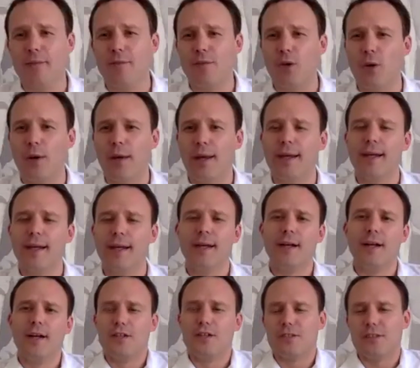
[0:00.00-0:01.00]
viewing.
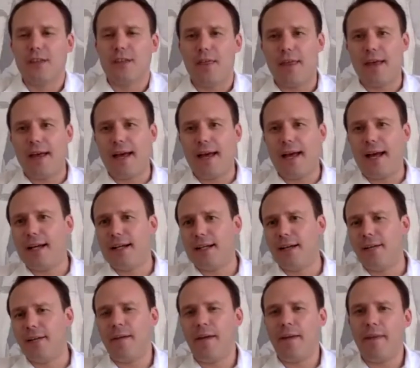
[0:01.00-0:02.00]
So they're there,
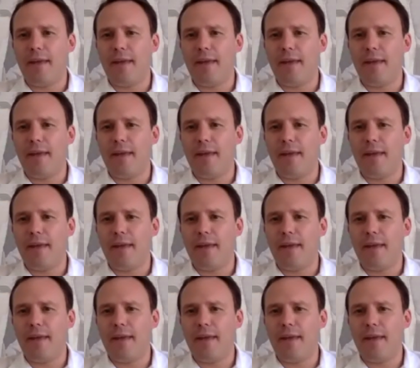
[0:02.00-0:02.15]
and then they're